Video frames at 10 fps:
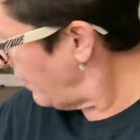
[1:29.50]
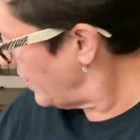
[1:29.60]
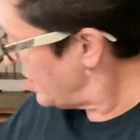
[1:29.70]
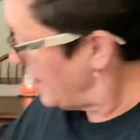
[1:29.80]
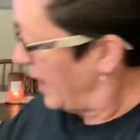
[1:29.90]
of
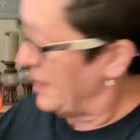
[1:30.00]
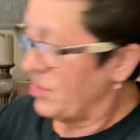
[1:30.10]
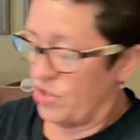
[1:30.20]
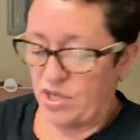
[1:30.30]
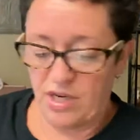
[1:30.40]
excited
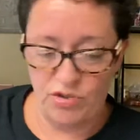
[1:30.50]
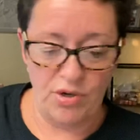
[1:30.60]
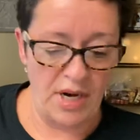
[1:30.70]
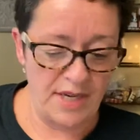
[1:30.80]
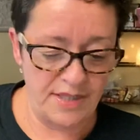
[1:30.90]
to
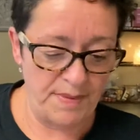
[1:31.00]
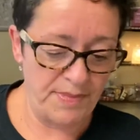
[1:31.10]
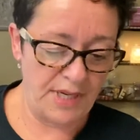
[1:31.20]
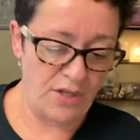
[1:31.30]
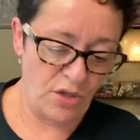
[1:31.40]
try
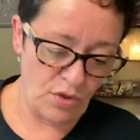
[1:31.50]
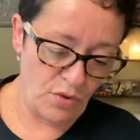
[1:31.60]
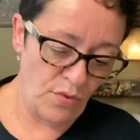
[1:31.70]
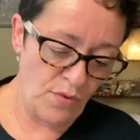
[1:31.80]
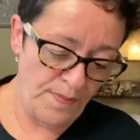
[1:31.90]
something
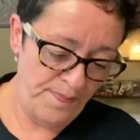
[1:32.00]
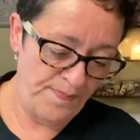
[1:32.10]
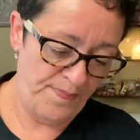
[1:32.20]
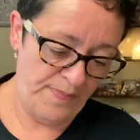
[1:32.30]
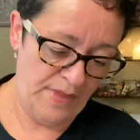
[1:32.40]
new.
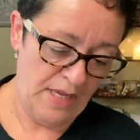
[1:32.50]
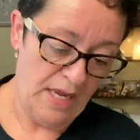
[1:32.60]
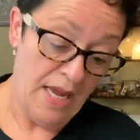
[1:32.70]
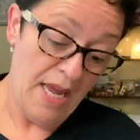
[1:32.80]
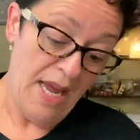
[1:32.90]

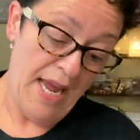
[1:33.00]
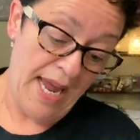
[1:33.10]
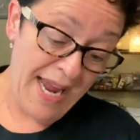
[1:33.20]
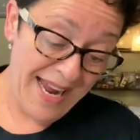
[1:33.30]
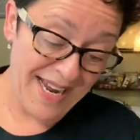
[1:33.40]

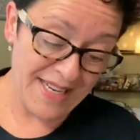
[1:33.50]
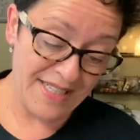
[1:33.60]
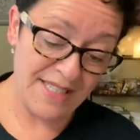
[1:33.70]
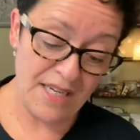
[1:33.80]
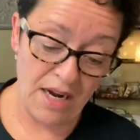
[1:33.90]

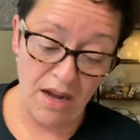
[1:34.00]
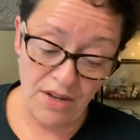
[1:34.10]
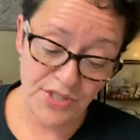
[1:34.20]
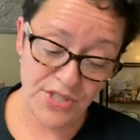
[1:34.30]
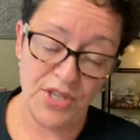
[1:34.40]
And
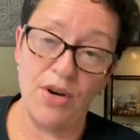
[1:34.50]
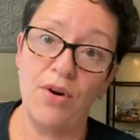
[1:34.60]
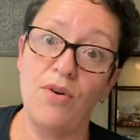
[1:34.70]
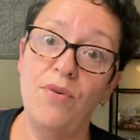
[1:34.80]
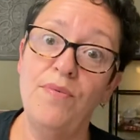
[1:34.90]
also,
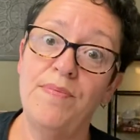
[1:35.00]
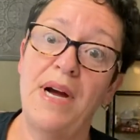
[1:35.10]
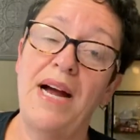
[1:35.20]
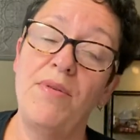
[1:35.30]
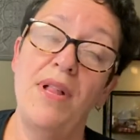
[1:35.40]

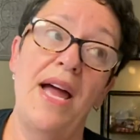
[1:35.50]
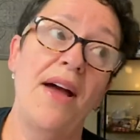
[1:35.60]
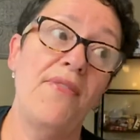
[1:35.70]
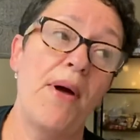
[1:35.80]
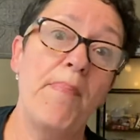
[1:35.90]
I will
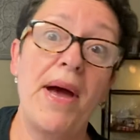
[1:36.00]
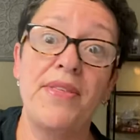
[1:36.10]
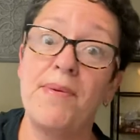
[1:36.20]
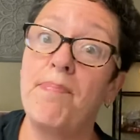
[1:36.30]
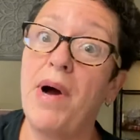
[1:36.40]
have a
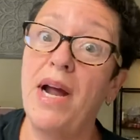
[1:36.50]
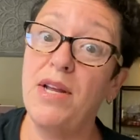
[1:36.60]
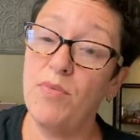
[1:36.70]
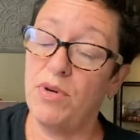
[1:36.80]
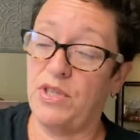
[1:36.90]
Bath & Body
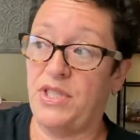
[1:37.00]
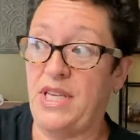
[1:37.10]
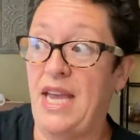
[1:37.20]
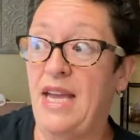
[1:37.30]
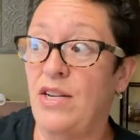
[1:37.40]
Works
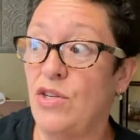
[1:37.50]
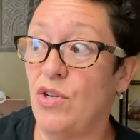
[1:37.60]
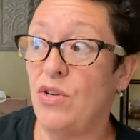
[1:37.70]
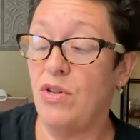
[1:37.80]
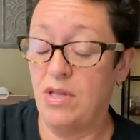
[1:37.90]

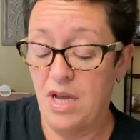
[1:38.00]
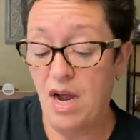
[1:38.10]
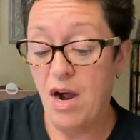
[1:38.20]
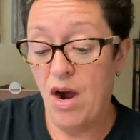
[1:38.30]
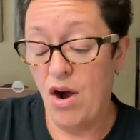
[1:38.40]
candle
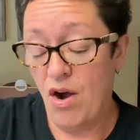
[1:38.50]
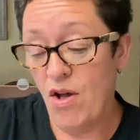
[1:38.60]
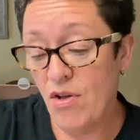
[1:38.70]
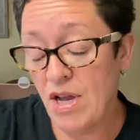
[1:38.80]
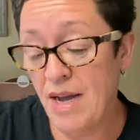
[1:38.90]

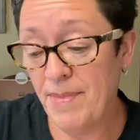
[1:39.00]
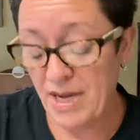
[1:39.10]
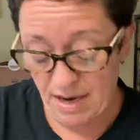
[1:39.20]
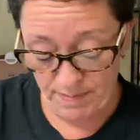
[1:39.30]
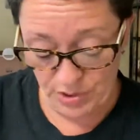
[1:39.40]
haul coming
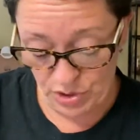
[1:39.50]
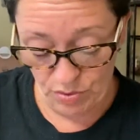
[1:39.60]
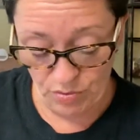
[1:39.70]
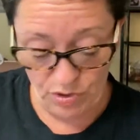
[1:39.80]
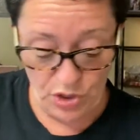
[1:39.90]
up
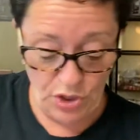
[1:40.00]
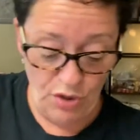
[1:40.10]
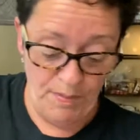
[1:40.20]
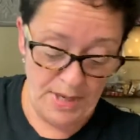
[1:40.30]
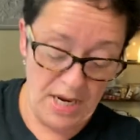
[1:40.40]
soon
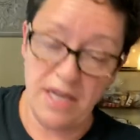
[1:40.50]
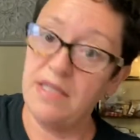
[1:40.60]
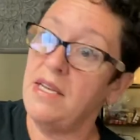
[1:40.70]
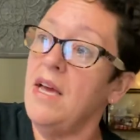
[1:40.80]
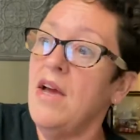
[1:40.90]
too
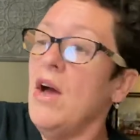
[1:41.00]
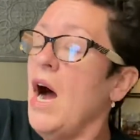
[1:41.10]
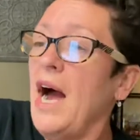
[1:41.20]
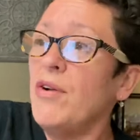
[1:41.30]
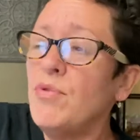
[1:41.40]
because
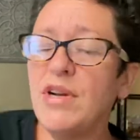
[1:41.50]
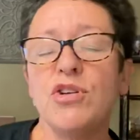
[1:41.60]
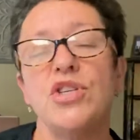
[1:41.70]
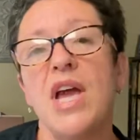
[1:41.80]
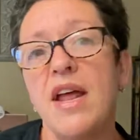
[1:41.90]
I don't
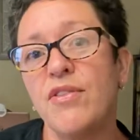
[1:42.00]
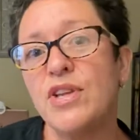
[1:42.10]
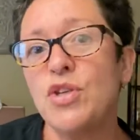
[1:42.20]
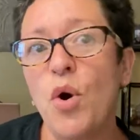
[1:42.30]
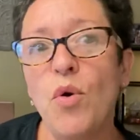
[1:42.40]
understand.
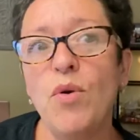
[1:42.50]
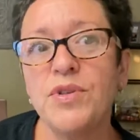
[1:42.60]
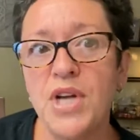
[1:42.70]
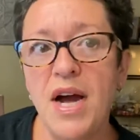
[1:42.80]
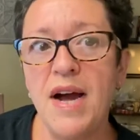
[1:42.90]
This whole
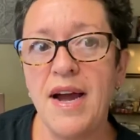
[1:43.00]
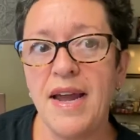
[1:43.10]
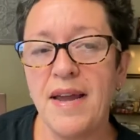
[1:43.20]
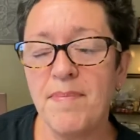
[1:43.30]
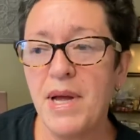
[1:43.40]

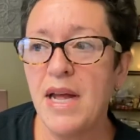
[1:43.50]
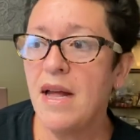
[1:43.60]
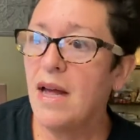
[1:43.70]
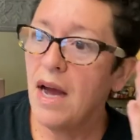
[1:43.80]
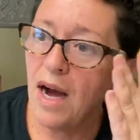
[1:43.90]
time,
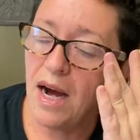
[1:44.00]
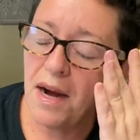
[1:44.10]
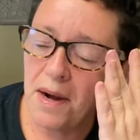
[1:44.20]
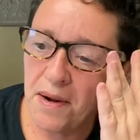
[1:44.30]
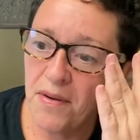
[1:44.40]

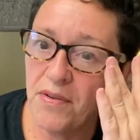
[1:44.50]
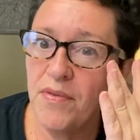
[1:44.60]
uh,